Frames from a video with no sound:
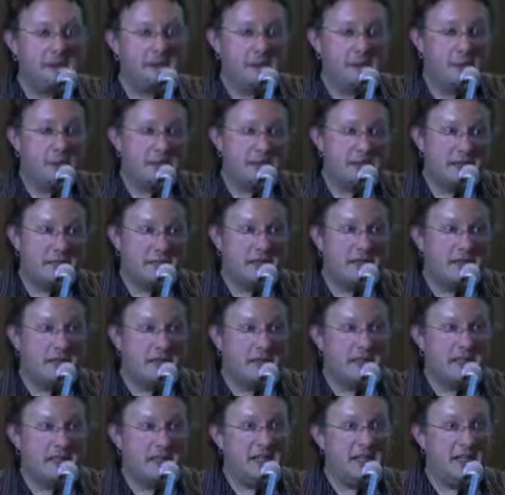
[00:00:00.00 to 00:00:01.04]
it was up to
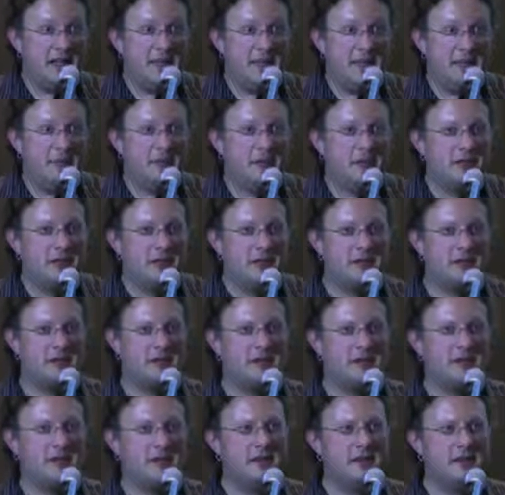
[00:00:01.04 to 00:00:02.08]
me, I would
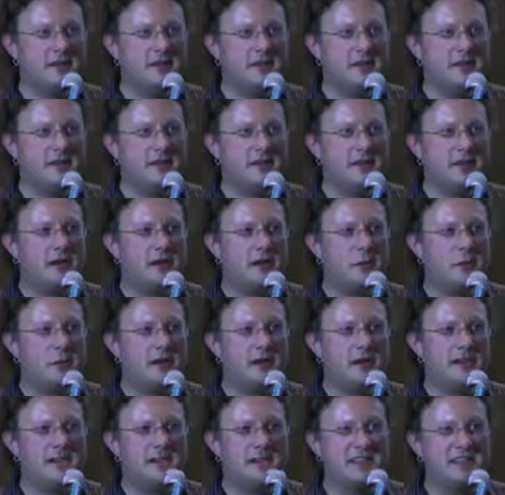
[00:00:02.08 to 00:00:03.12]

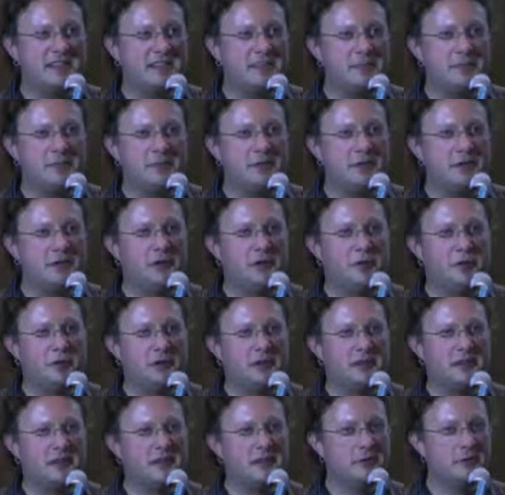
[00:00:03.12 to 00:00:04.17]
always keep you know
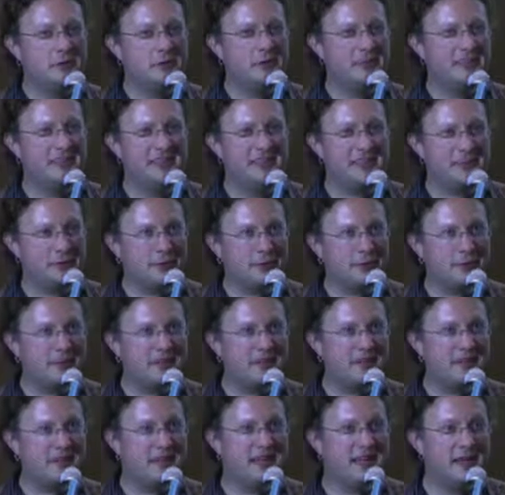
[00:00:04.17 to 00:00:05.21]
what the what the
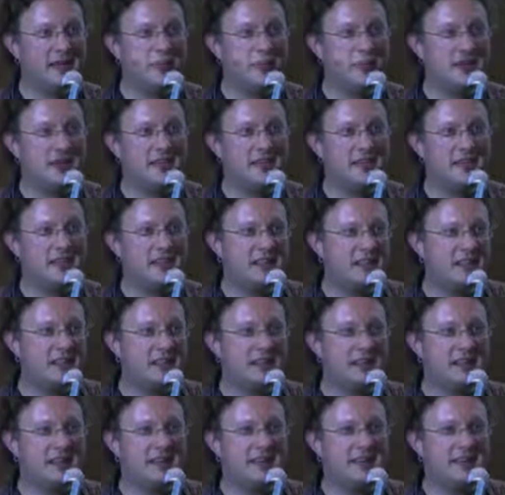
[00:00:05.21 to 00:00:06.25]
source of a thing was and i
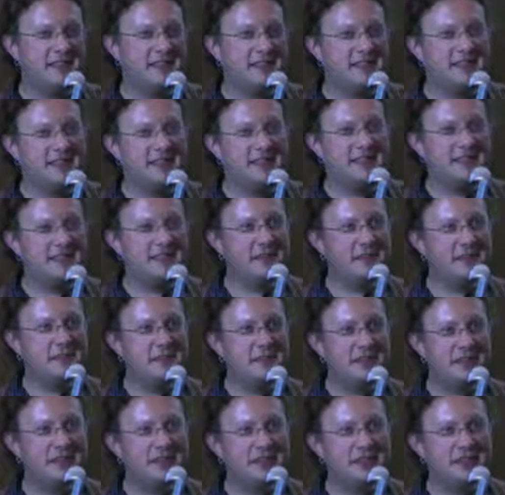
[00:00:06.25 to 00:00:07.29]
realize that this is a,
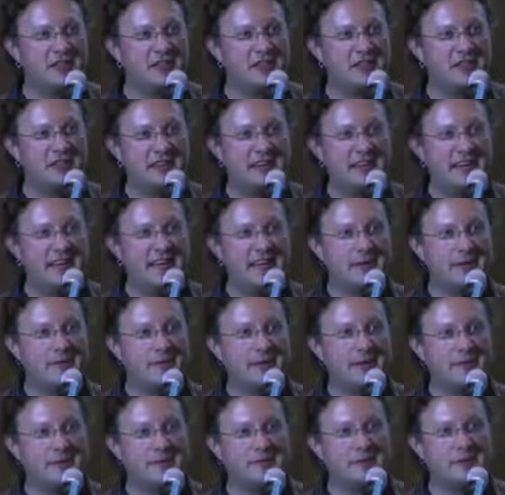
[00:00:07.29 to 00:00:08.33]
a, a, gigantic
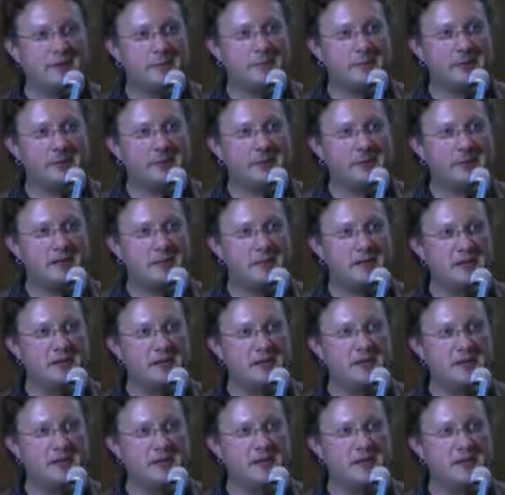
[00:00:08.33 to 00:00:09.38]
problem from the from the
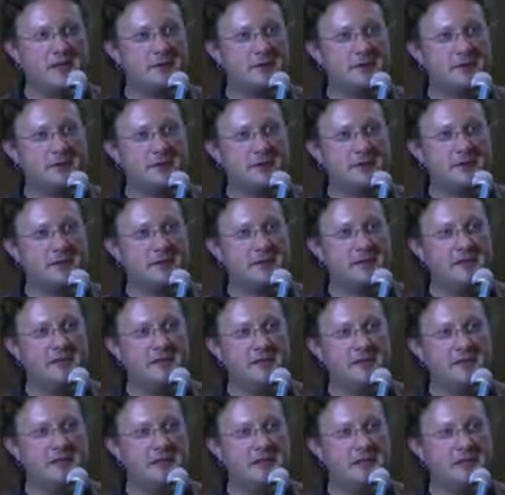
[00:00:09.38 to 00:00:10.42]
database perspective
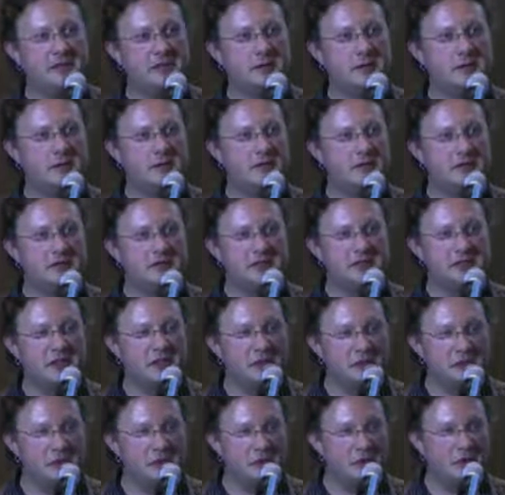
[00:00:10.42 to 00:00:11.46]
and that the, the
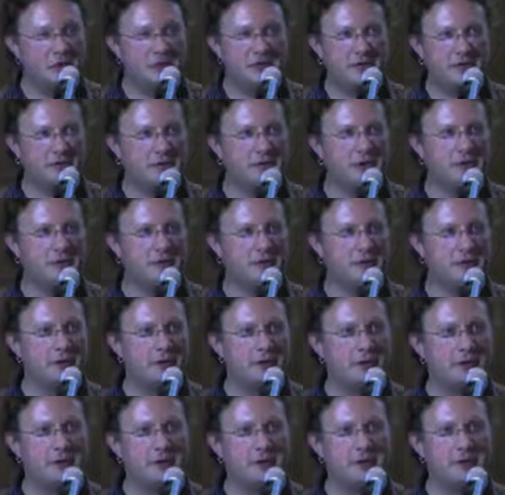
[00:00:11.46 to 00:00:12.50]
the nodes were
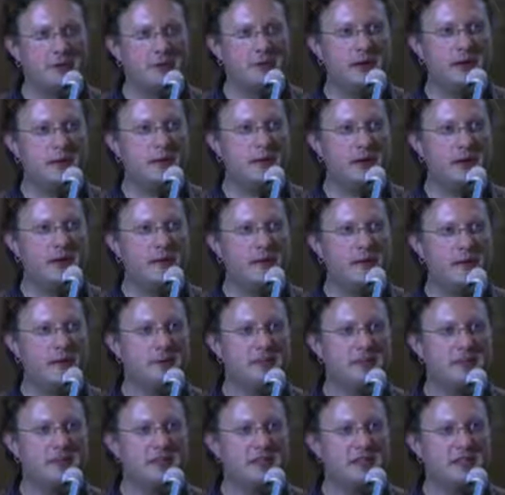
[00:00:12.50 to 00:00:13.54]
overloaded with way more
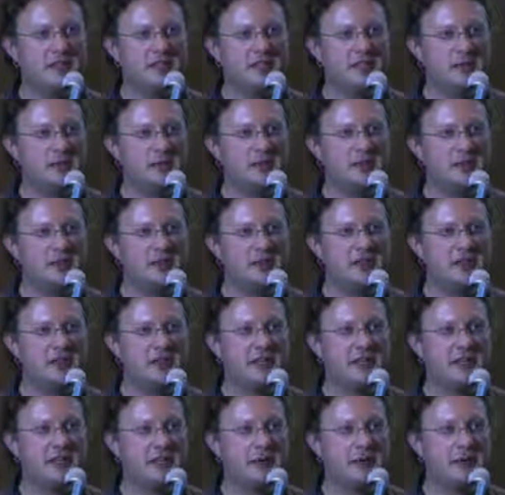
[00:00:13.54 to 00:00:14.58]
information than anybody
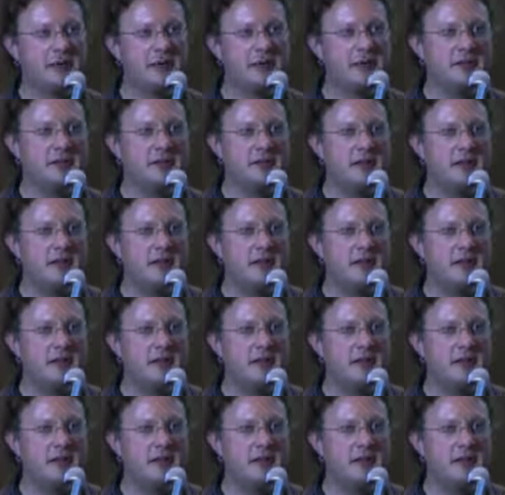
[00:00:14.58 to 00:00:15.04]
actually cared about